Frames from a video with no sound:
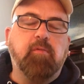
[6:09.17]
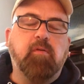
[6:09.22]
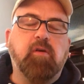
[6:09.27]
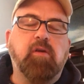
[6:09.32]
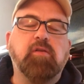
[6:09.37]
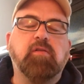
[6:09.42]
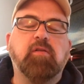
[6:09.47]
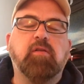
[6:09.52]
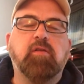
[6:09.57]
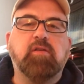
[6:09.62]

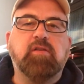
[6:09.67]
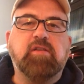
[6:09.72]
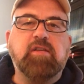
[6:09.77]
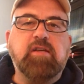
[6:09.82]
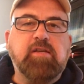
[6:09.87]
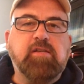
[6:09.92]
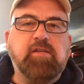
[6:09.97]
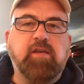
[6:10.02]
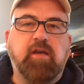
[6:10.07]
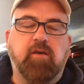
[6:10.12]
into the
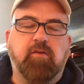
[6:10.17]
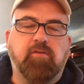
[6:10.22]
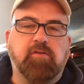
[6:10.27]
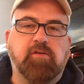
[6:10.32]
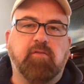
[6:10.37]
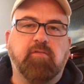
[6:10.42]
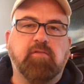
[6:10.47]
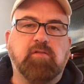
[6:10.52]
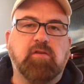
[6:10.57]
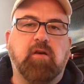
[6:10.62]
details
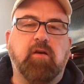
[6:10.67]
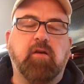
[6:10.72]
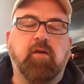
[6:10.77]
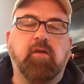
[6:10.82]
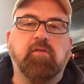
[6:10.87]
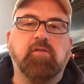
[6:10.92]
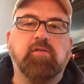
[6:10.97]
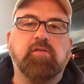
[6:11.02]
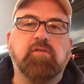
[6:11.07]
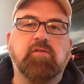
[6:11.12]
of
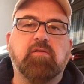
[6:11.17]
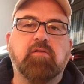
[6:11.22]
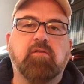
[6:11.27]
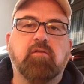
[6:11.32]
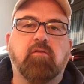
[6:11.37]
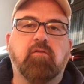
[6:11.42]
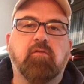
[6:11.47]
science,